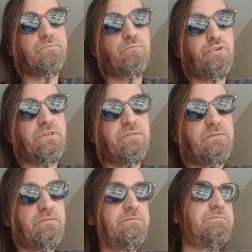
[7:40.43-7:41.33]
put,
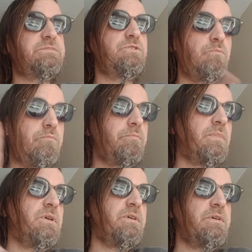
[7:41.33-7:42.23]
you know,
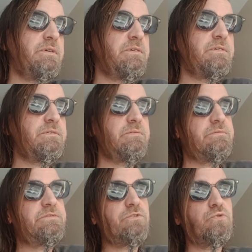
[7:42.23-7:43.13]

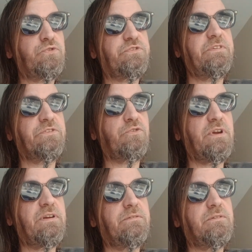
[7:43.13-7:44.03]
soldiers on the
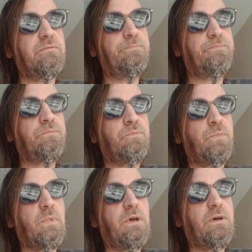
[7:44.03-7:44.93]
ground,
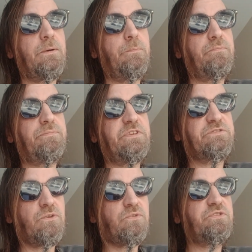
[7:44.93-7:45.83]
the
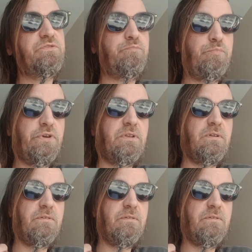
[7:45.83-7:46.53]
soldiers put